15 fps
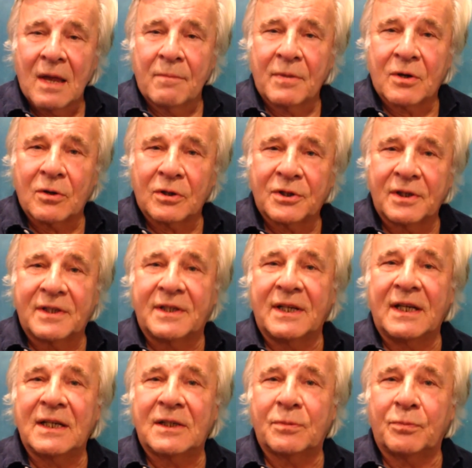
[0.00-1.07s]
Because it
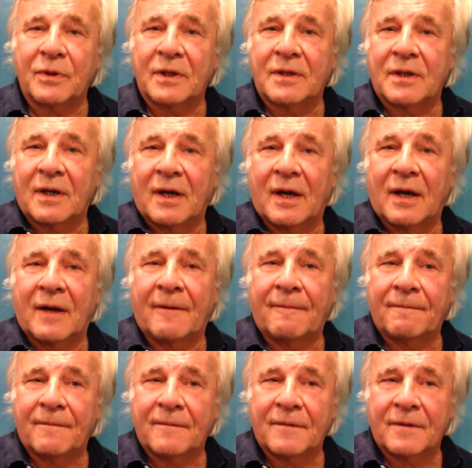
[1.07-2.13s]
deals with
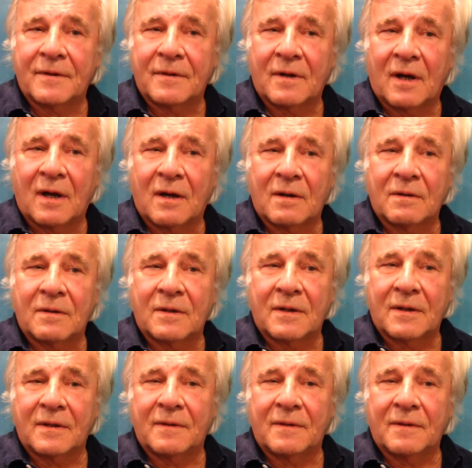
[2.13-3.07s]
our